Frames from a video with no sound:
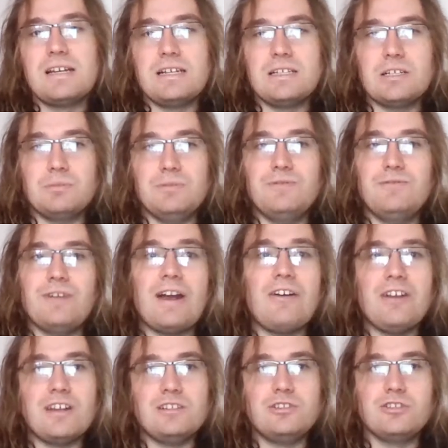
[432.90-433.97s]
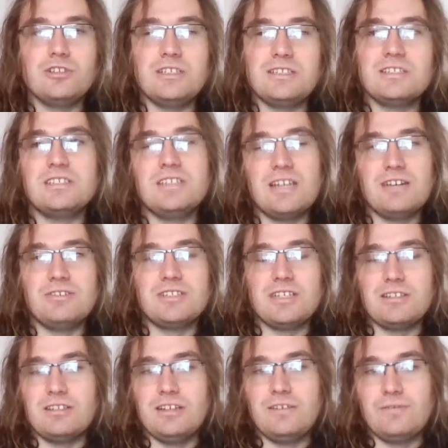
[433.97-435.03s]
I'll be very intrigued to see how his
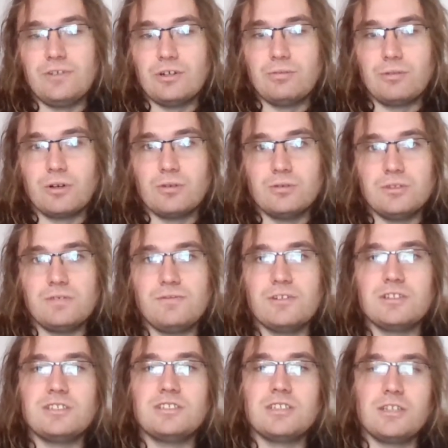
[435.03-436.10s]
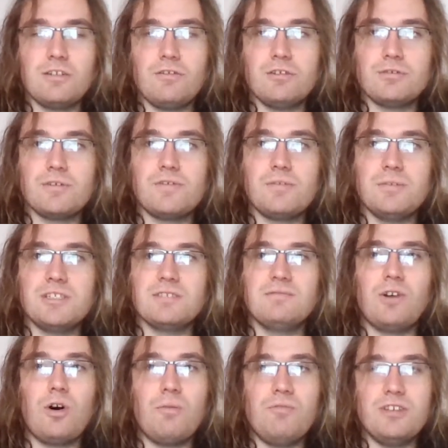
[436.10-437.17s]
Alien film goes. If you listen to interviews with him, he's
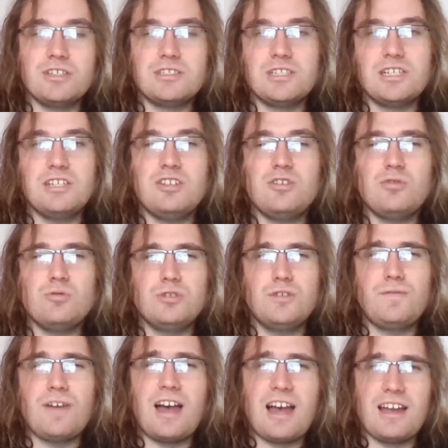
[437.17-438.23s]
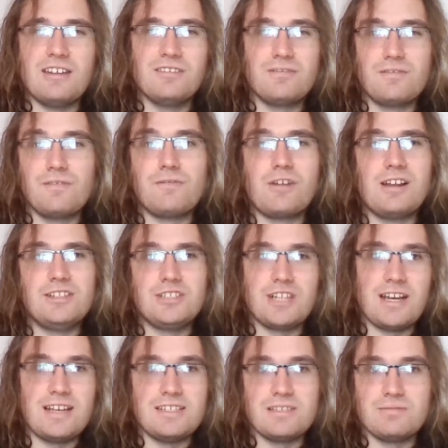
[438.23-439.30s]
obviously a huge fan of the
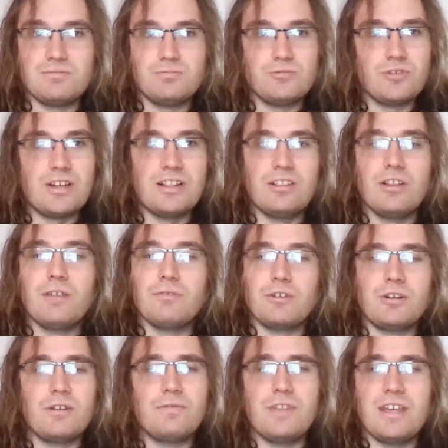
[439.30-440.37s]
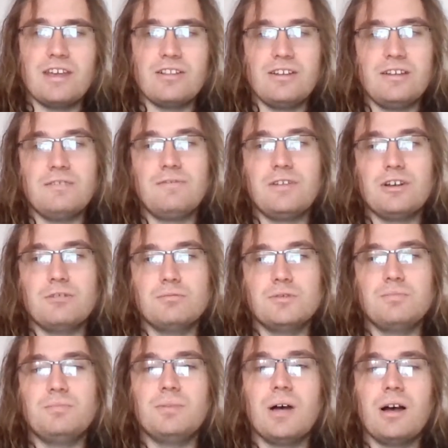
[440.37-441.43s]
franchise, a great lover of the Alien films,
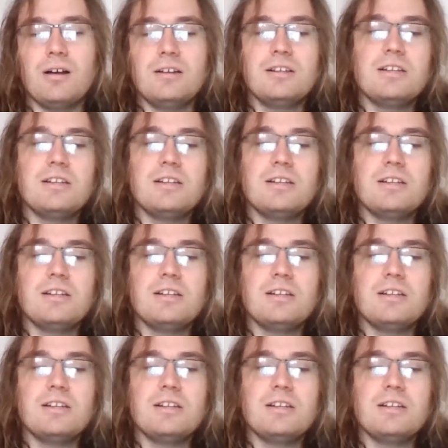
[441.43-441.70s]
but